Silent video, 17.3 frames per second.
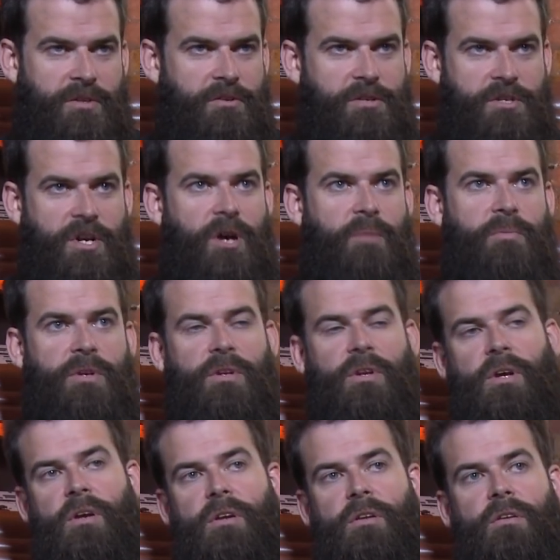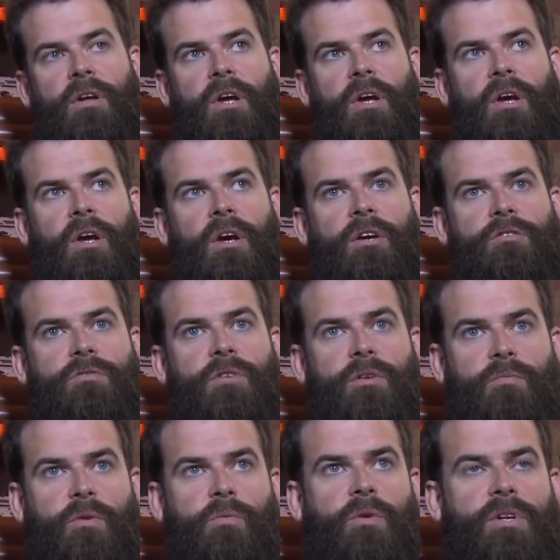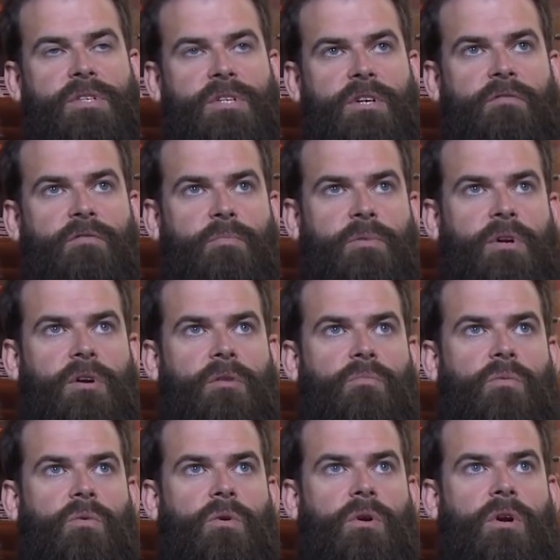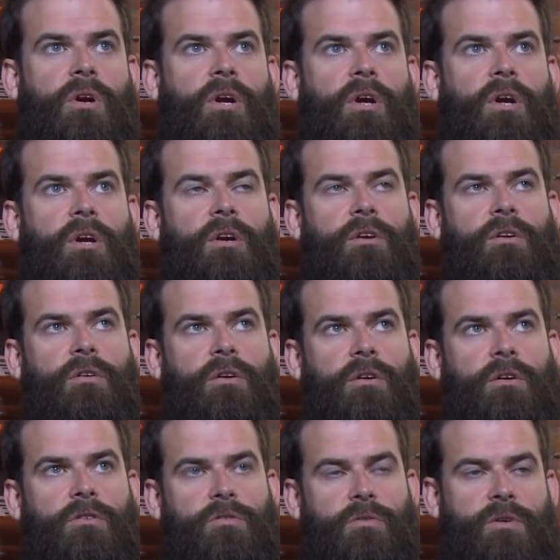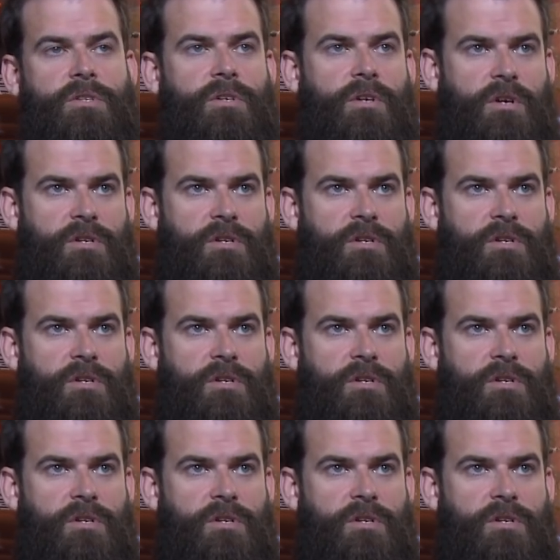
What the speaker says: their shop and trade. And we wanted to give the player more choice and